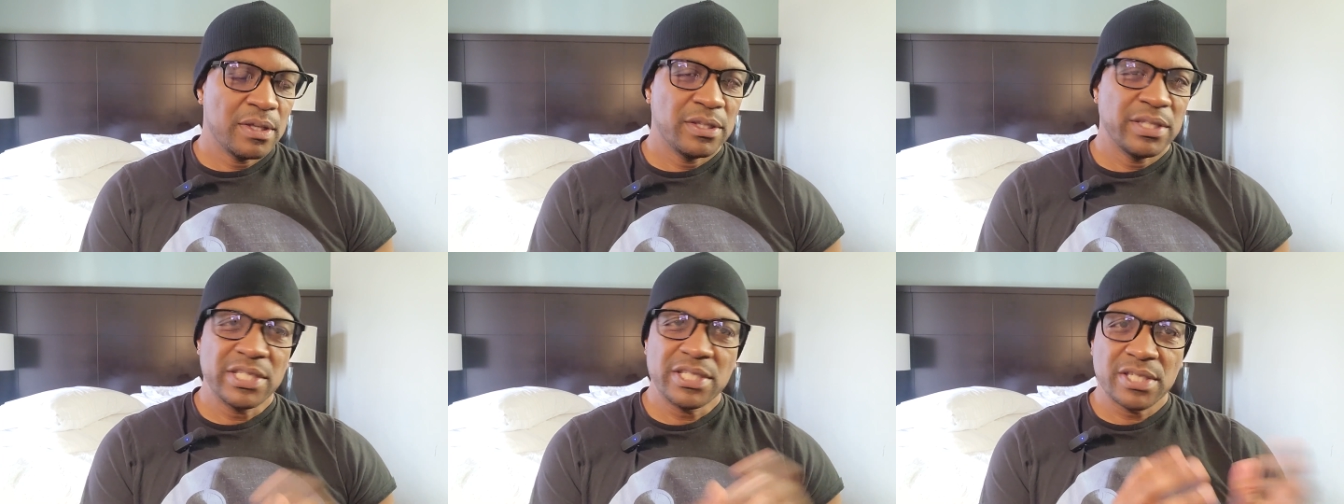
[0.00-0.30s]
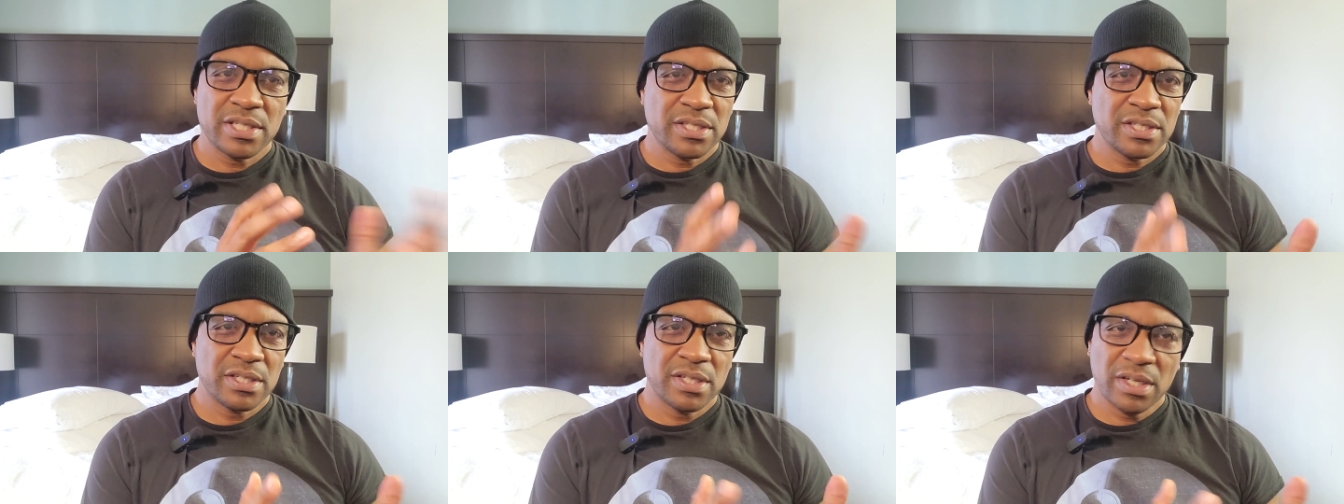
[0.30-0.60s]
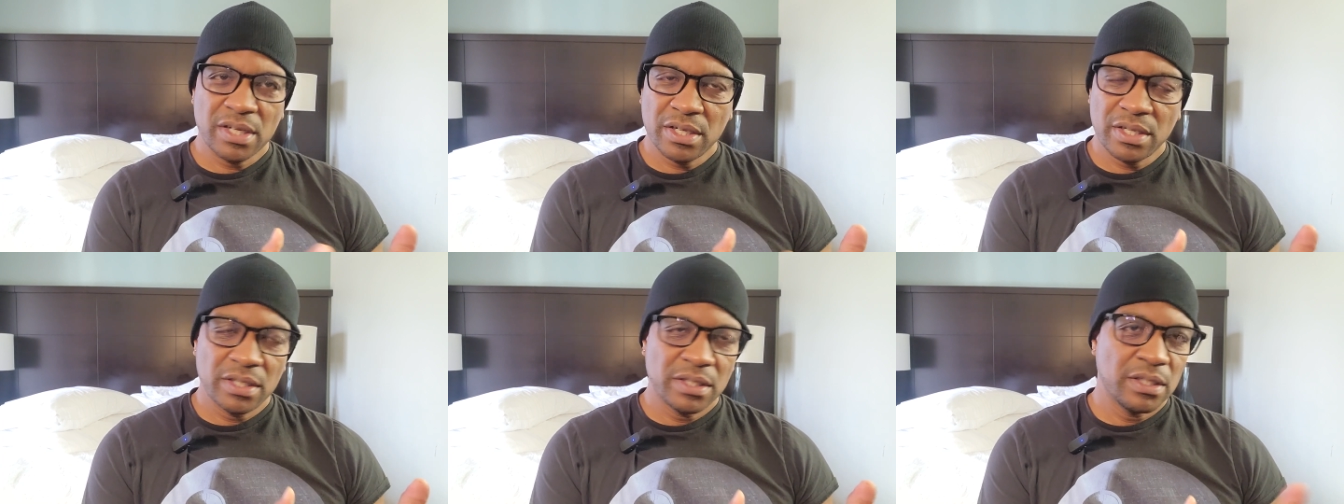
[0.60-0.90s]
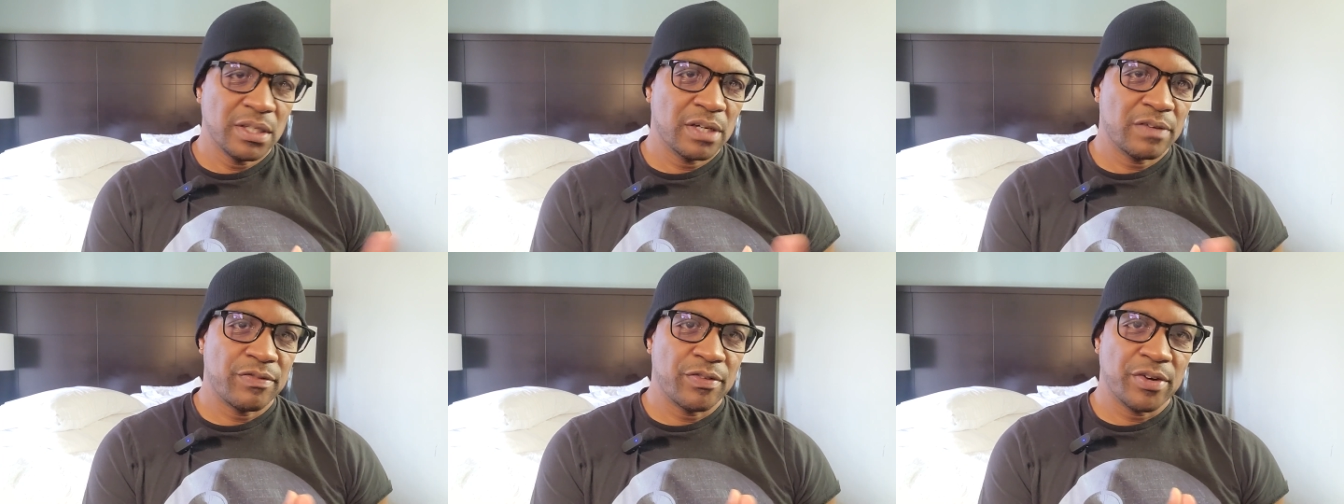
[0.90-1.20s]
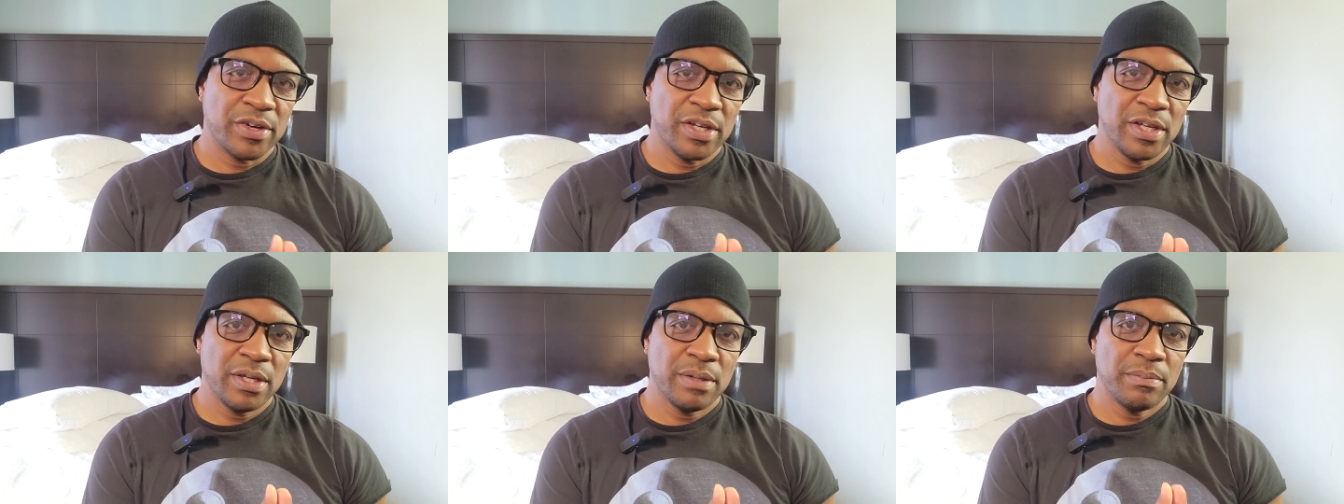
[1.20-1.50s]
this isn't a good look
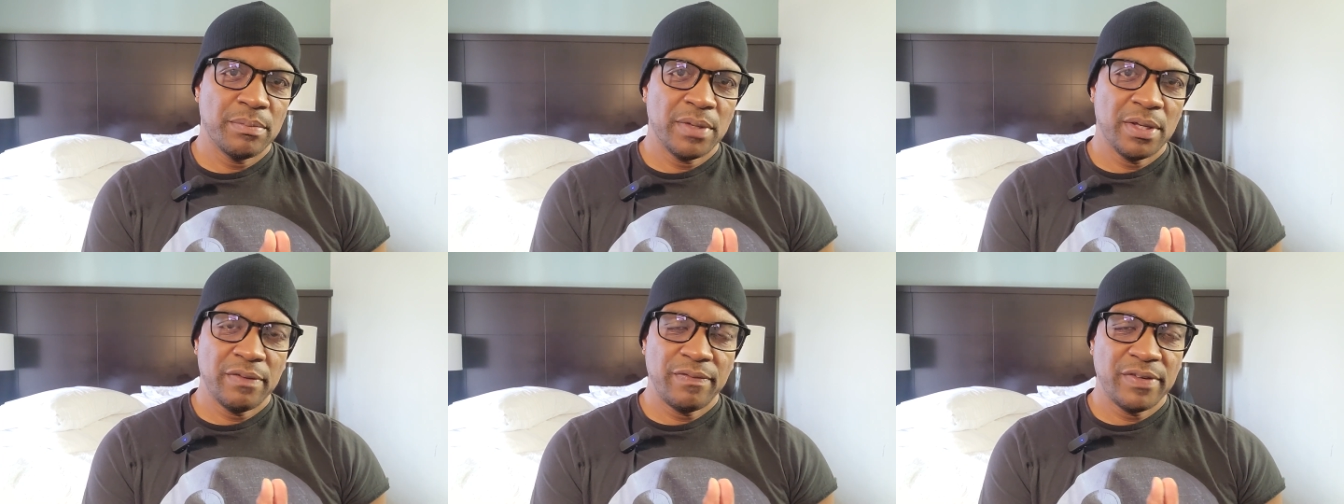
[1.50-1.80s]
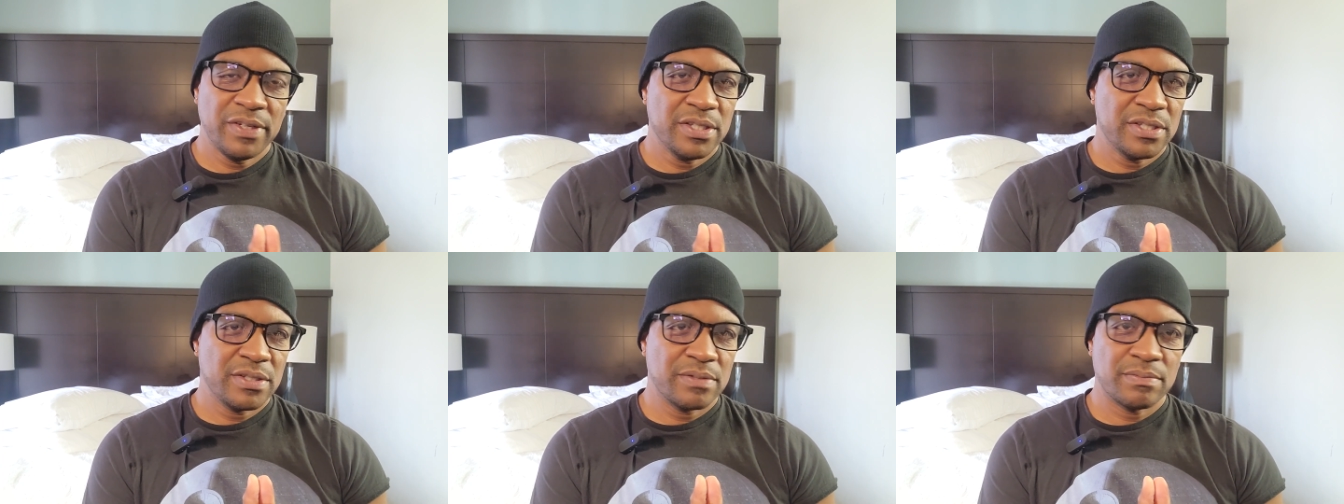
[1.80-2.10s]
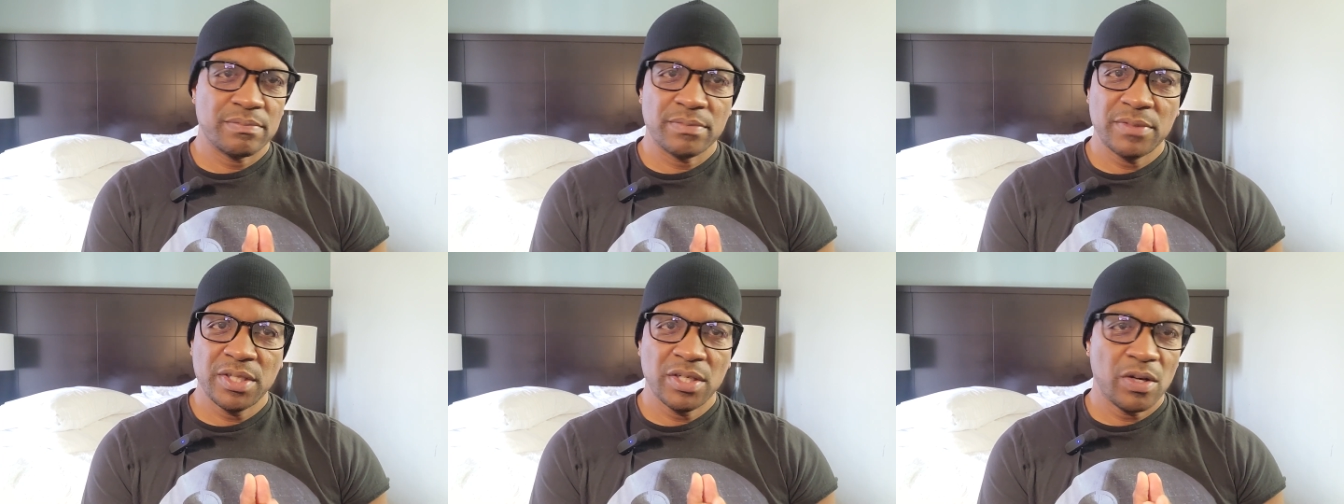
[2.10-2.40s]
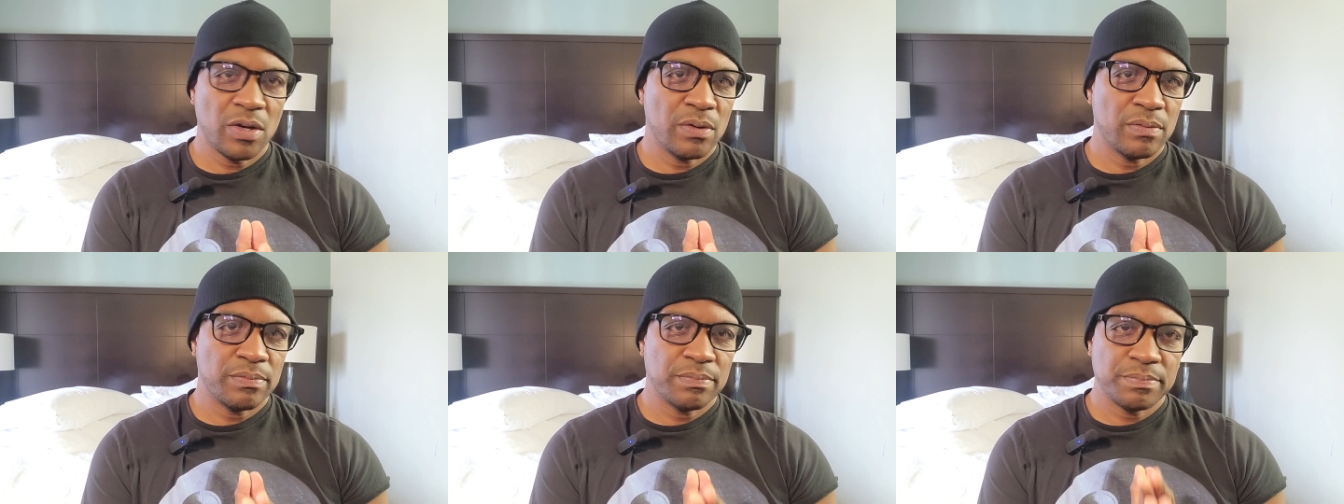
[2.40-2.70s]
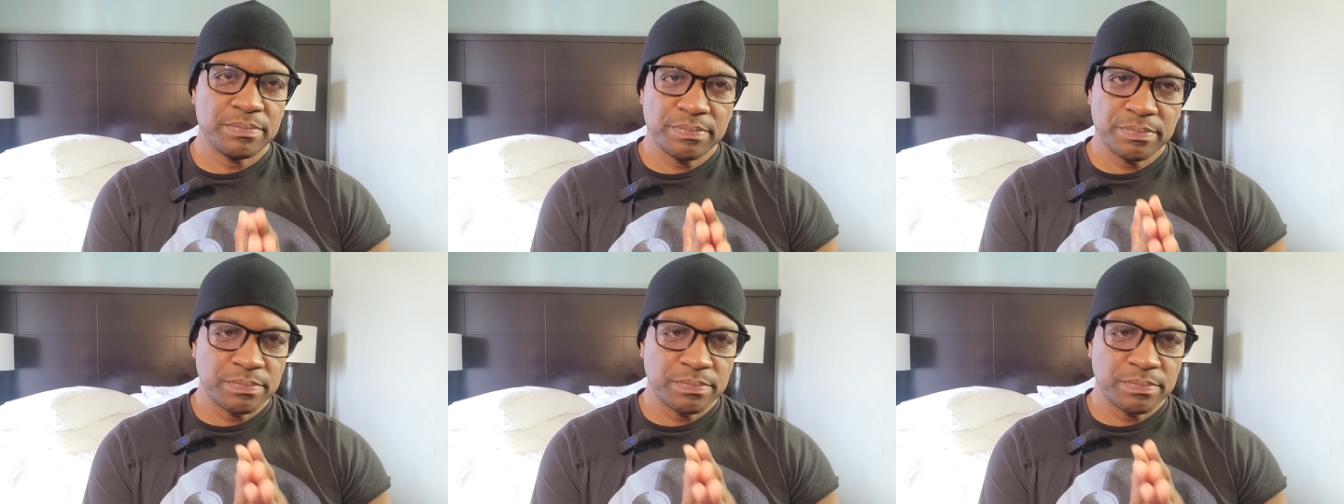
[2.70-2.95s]
for him if he's, you know,